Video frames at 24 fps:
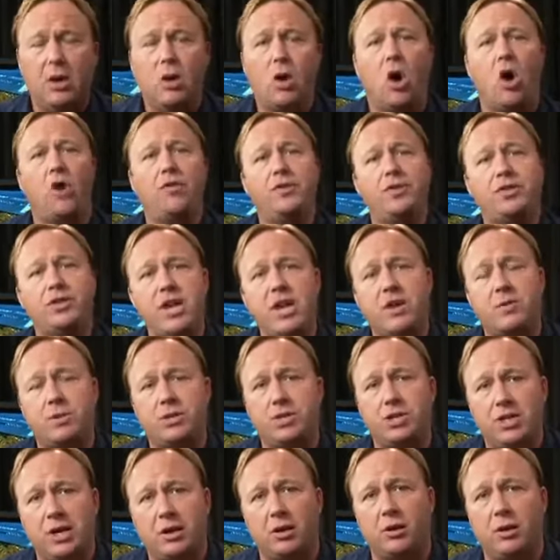all the secret
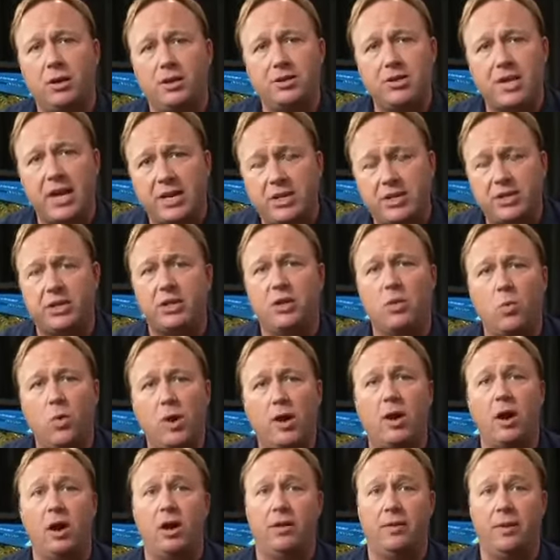sterilization that
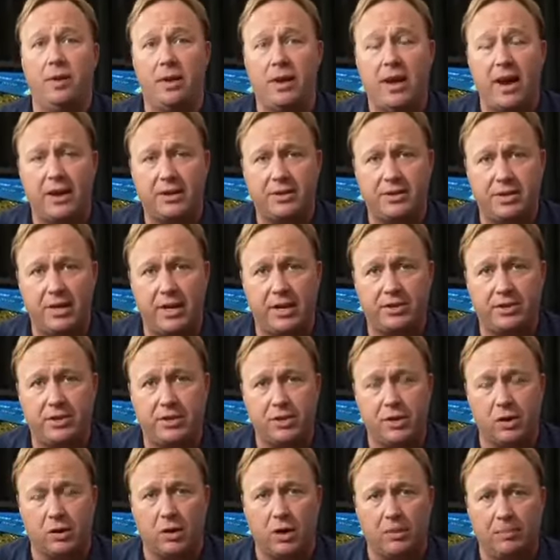went on in the United States
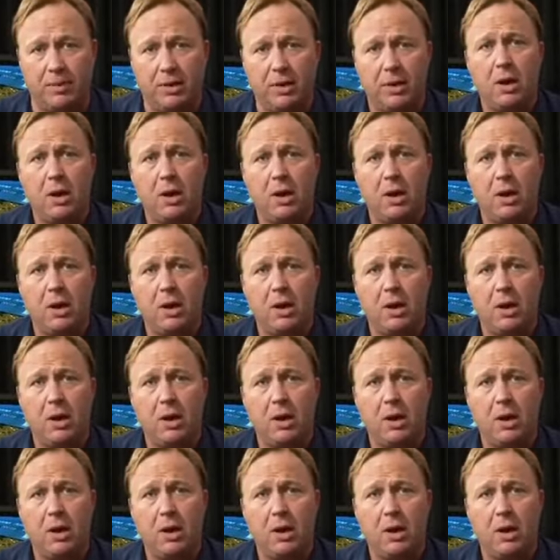and Europe.